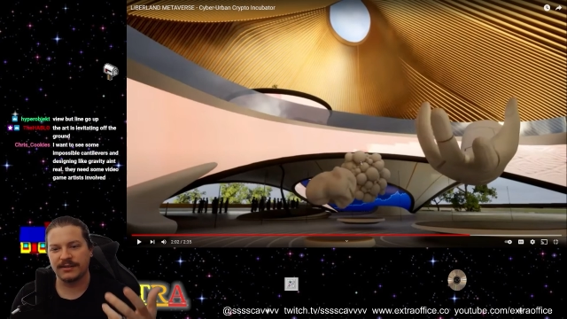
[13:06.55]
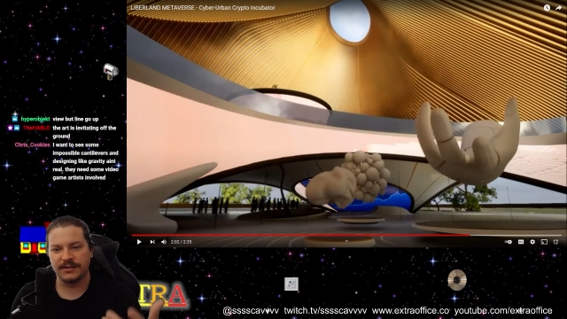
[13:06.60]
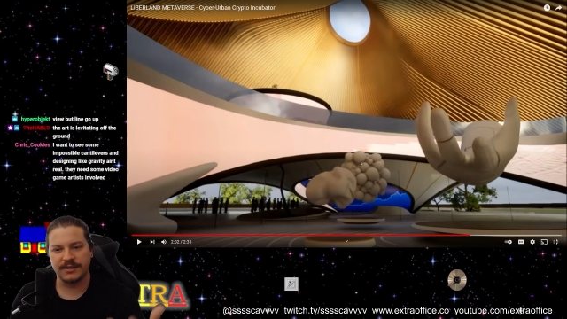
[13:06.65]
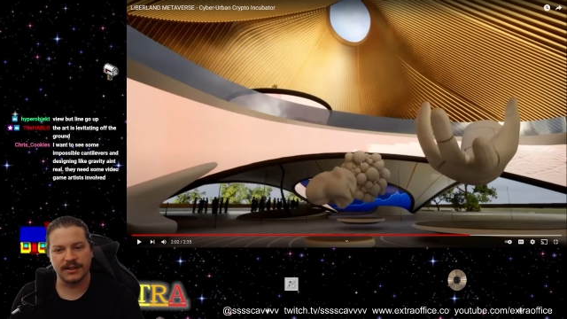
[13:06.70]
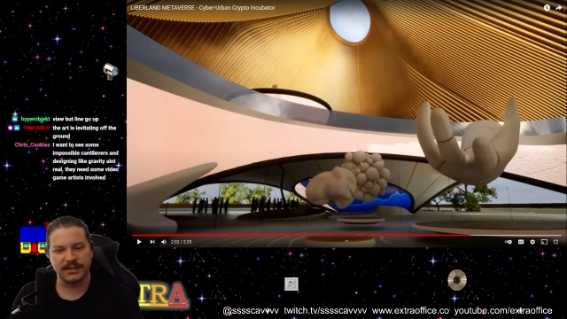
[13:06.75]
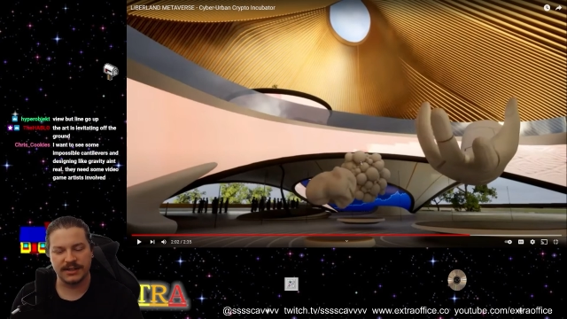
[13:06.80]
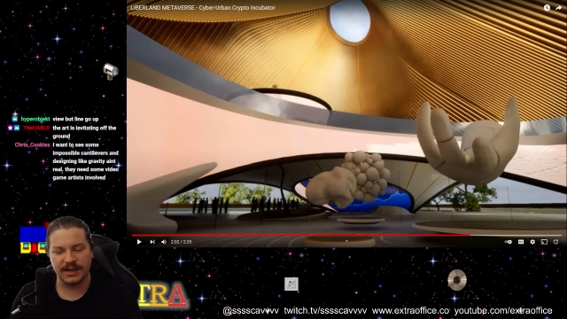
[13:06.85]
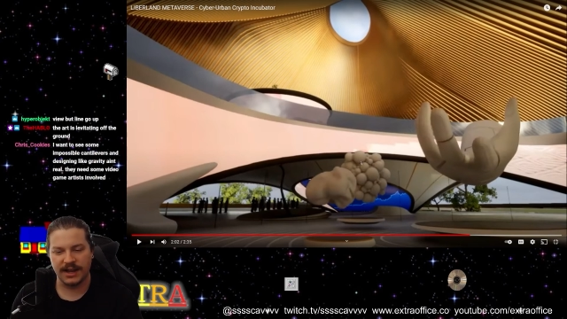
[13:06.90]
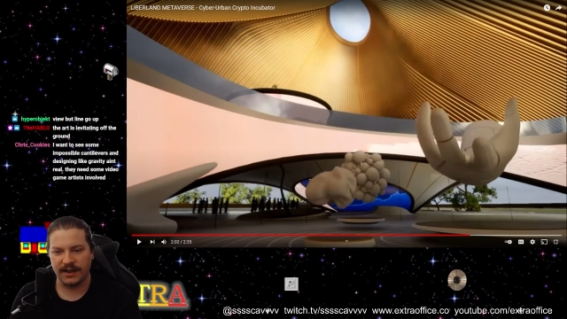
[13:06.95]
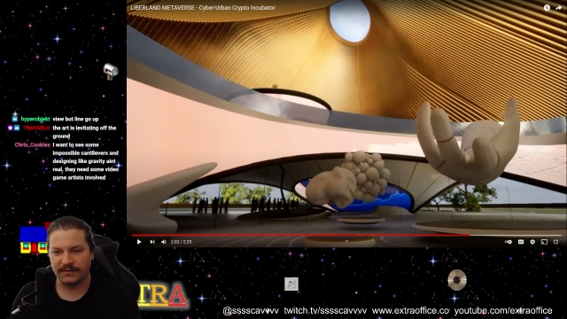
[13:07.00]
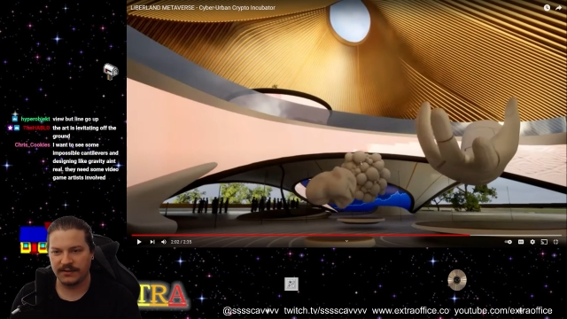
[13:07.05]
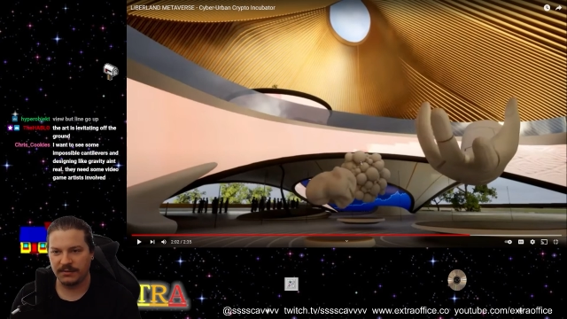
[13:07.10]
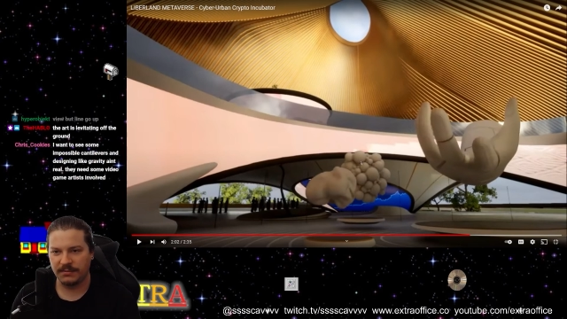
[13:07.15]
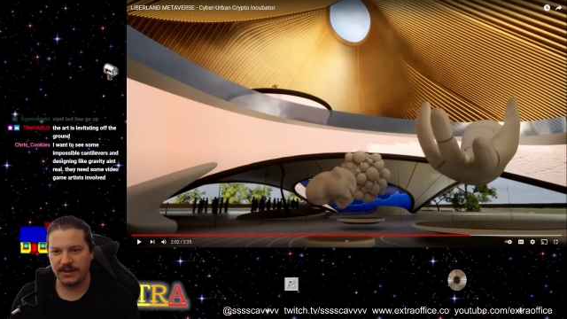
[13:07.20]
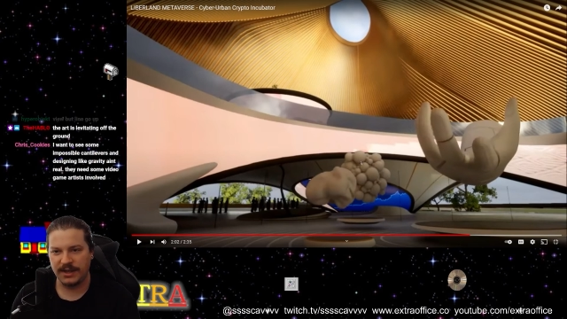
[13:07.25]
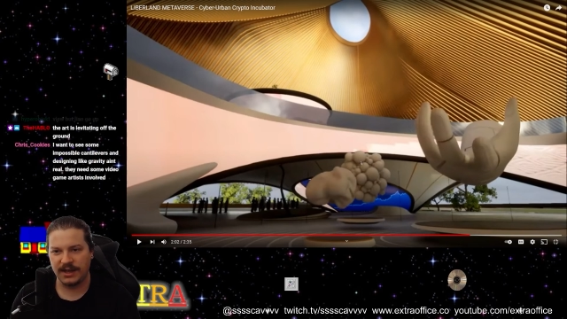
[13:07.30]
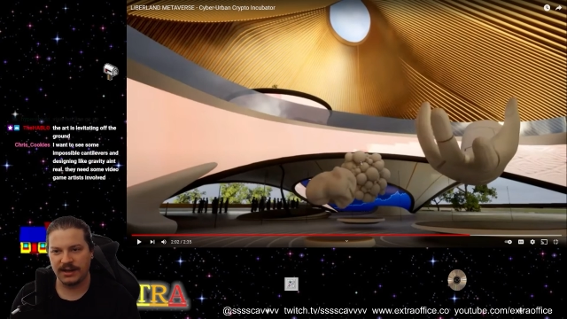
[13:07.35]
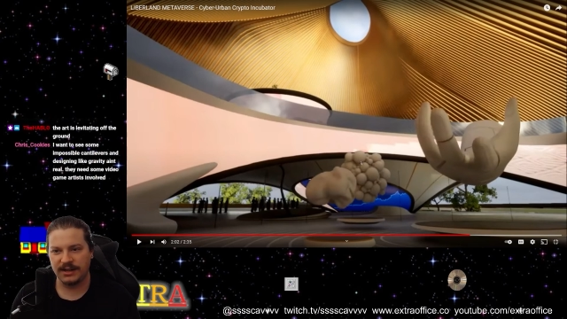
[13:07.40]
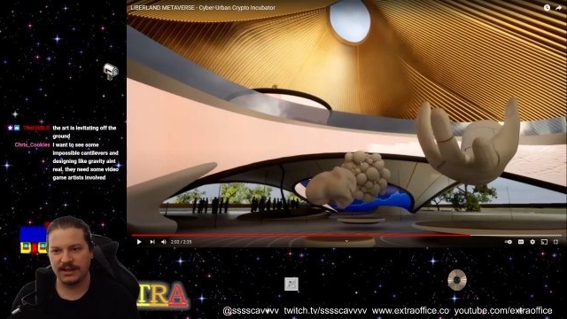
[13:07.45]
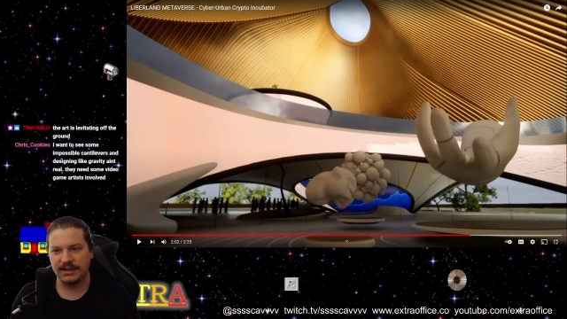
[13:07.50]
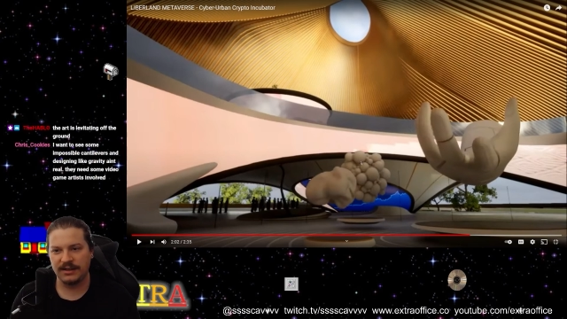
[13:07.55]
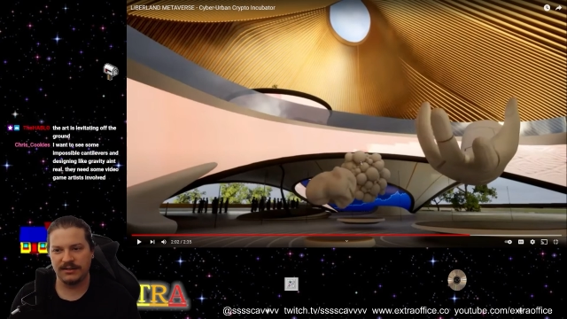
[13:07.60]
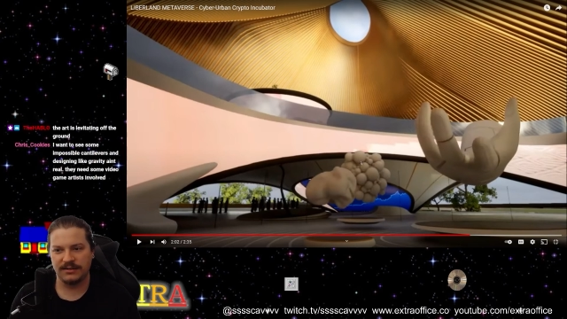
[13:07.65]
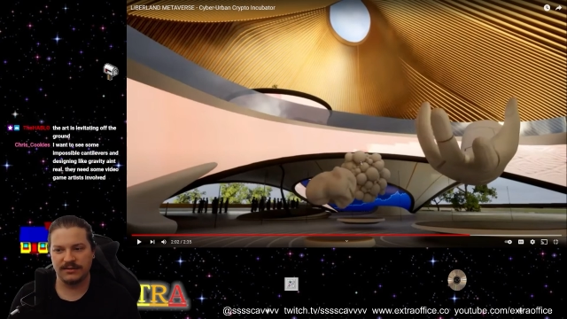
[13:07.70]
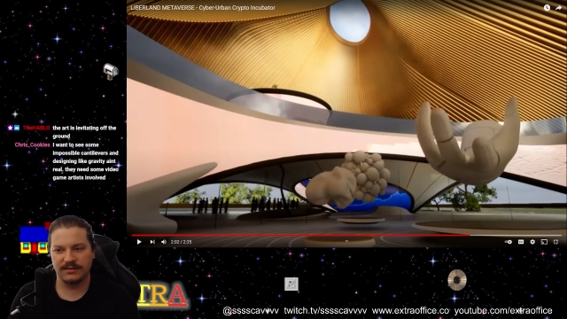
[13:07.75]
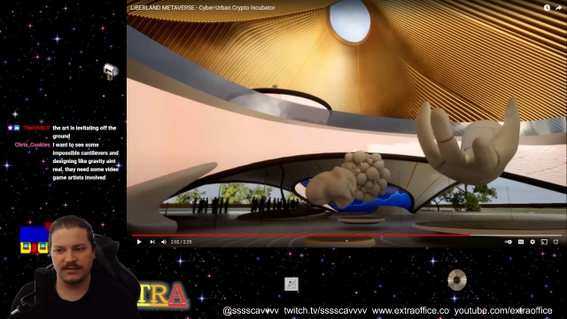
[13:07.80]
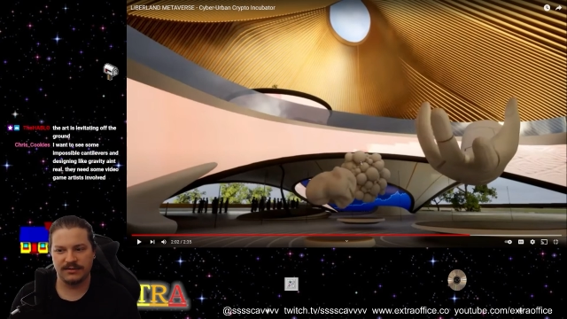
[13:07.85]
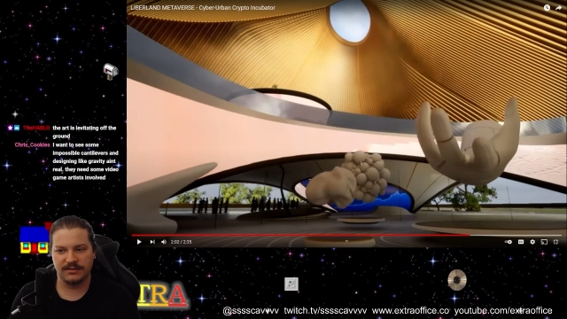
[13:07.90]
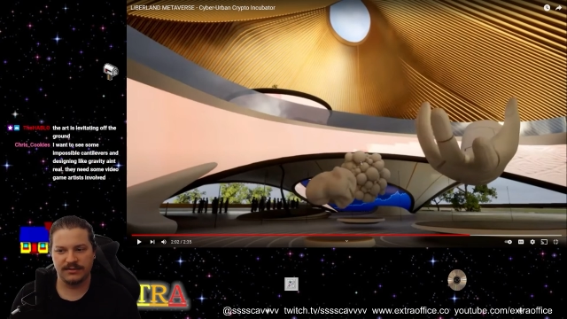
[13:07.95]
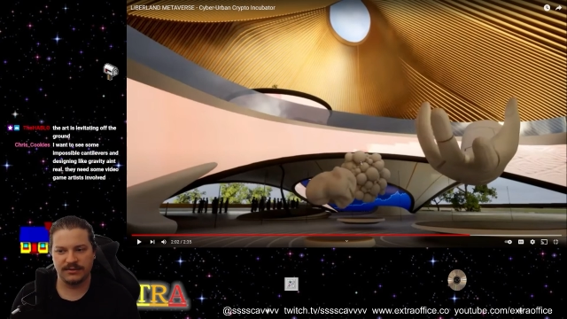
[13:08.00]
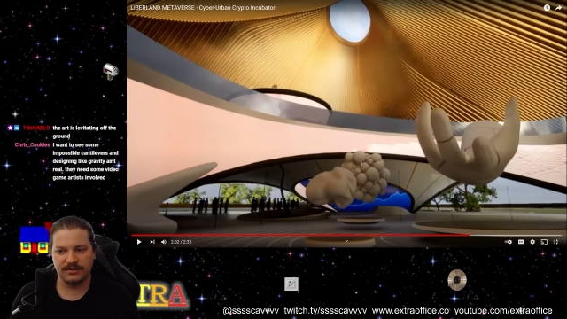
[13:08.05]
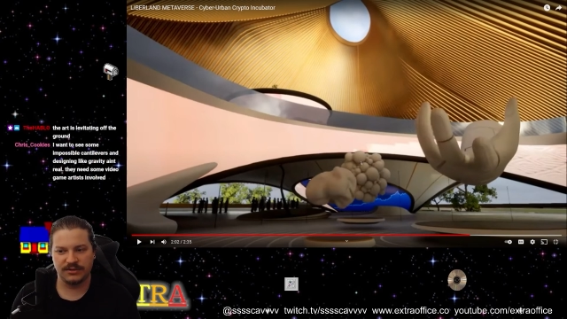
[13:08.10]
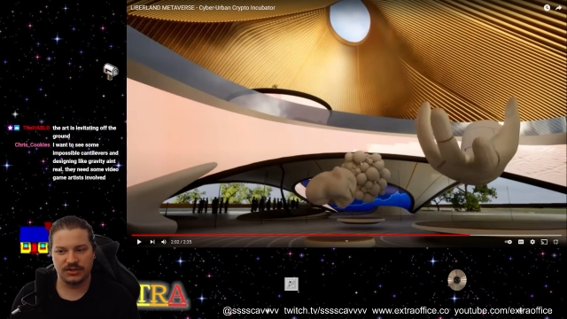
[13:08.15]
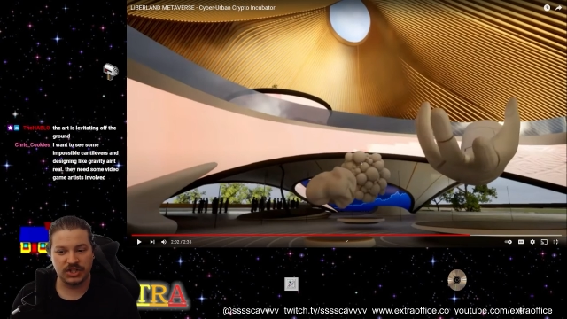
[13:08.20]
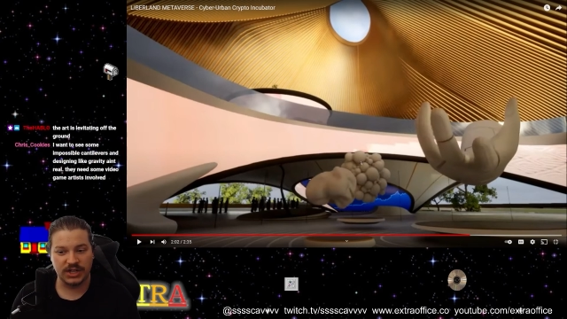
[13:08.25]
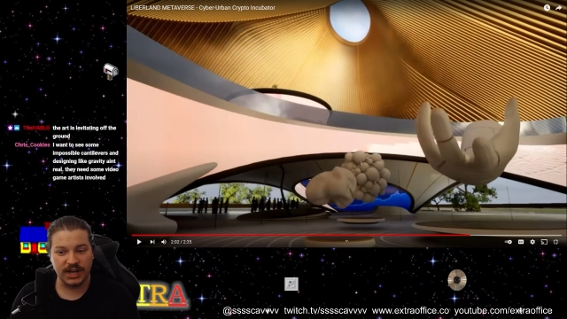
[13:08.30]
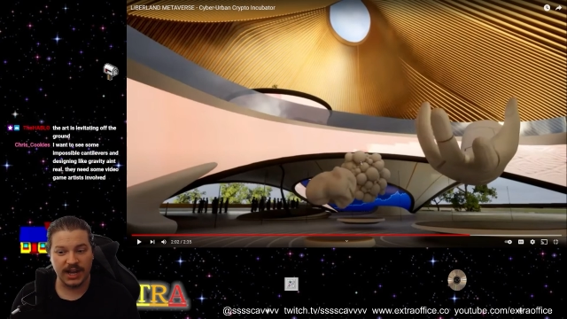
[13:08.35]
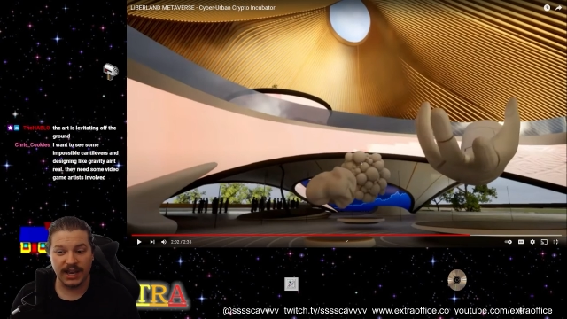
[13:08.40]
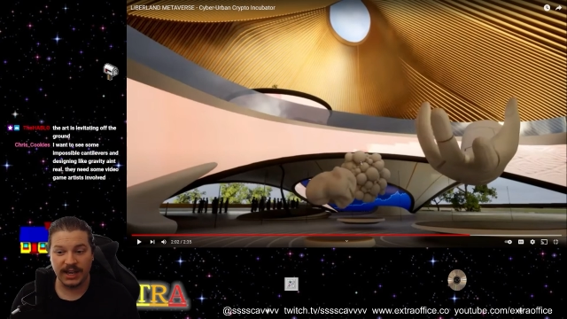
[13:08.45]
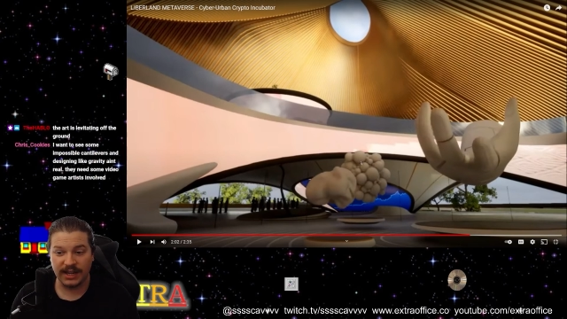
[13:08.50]
There doesn't have to be any
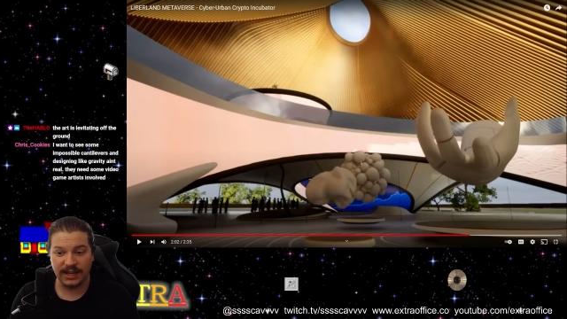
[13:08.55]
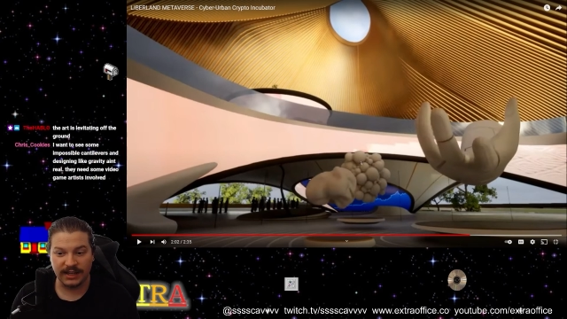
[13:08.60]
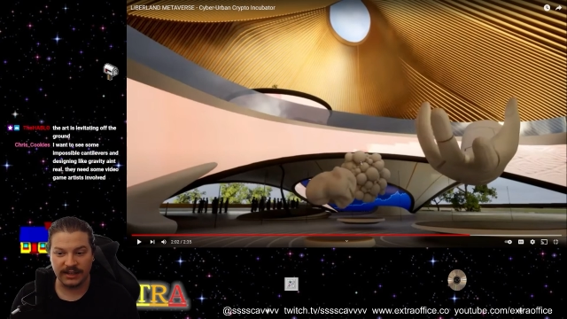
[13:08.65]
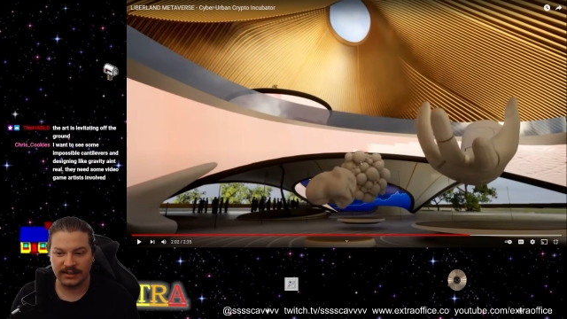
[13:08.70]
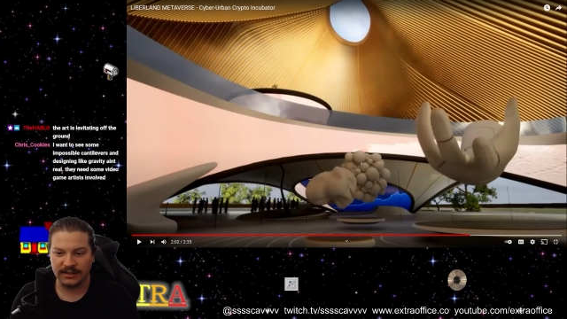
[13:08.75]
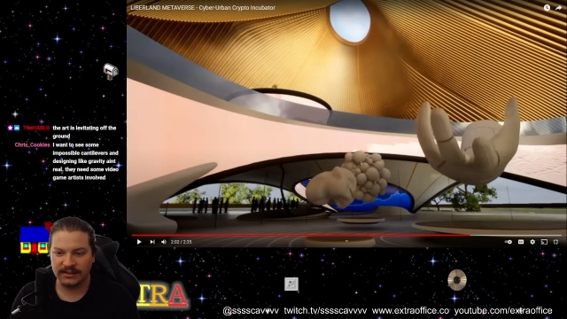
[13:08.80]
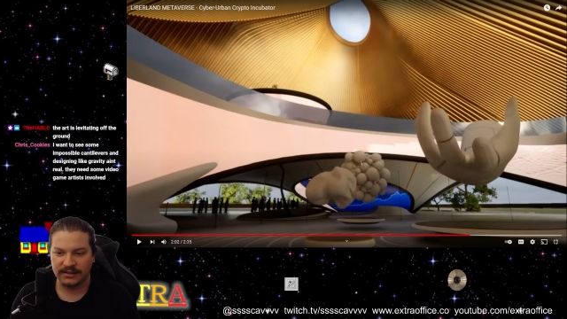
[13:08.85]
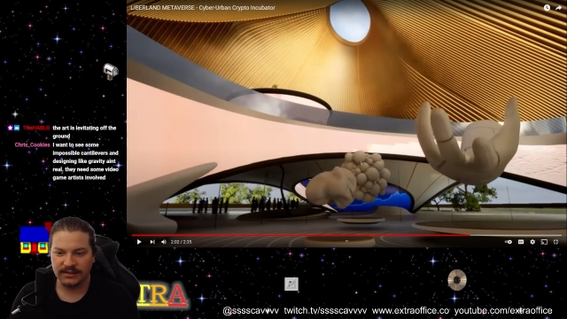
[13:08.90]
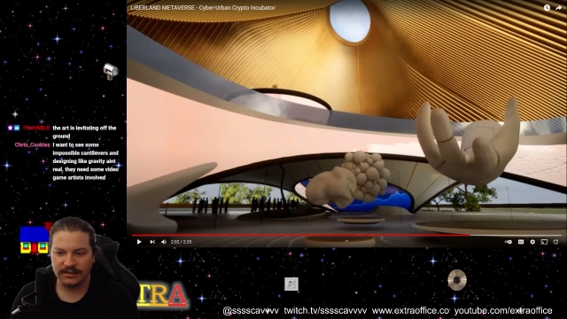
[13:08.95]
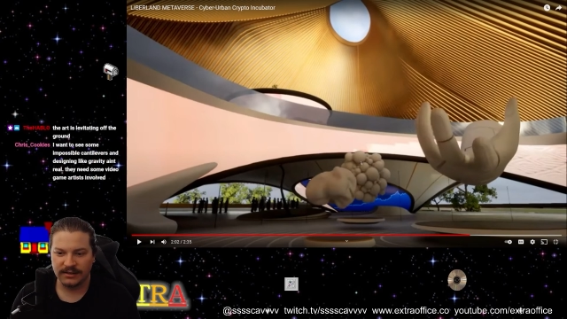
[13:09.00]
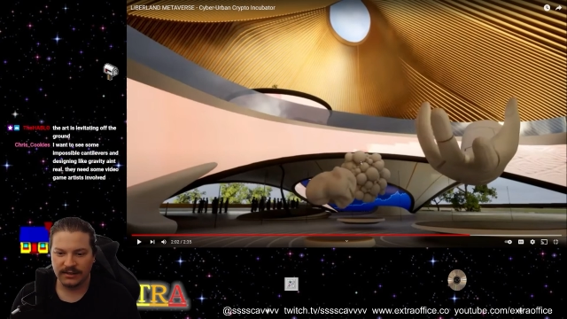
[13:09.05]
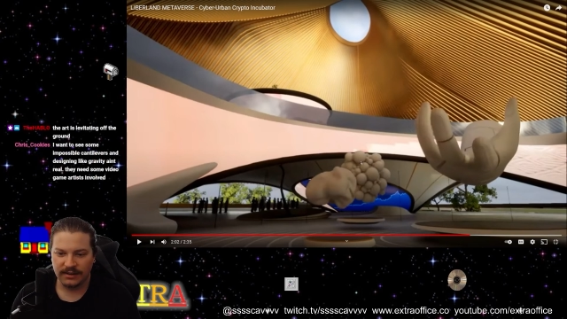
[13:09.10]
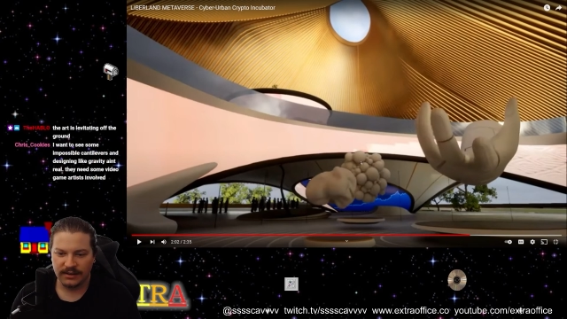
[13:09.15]
shading.